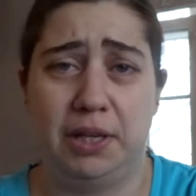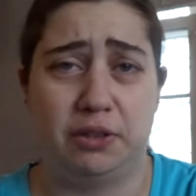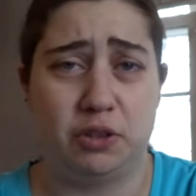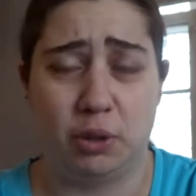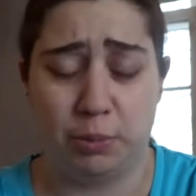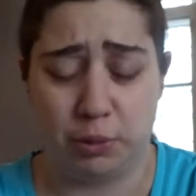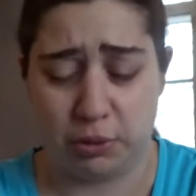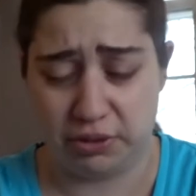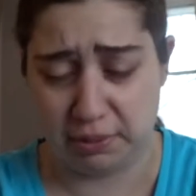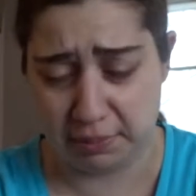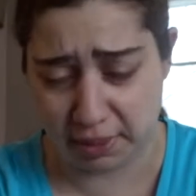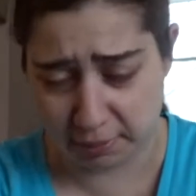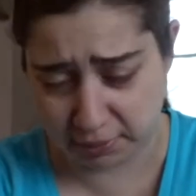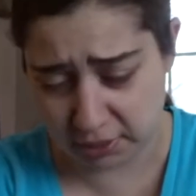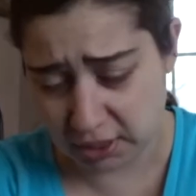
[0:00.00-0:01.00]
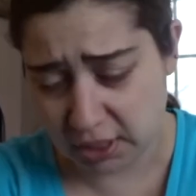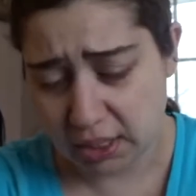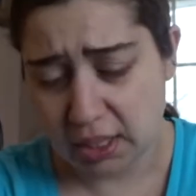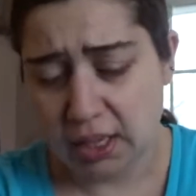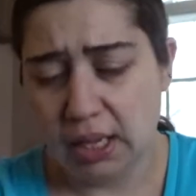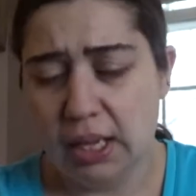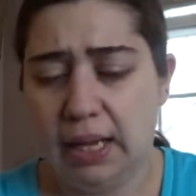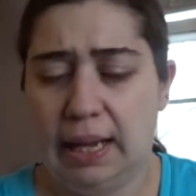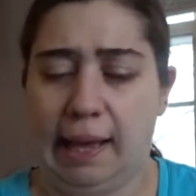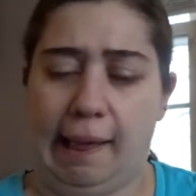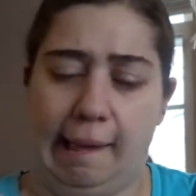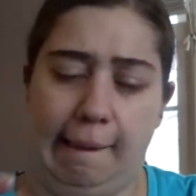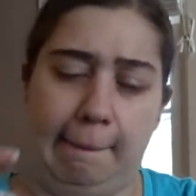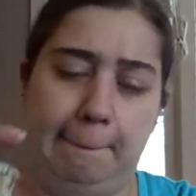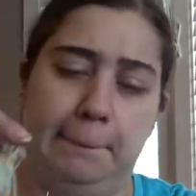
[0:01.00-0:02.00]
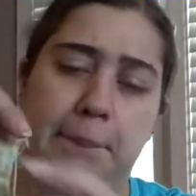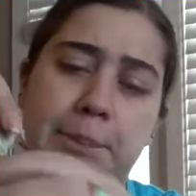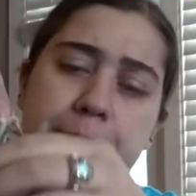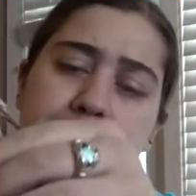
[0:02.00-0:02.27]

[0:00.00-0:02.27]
October or September, I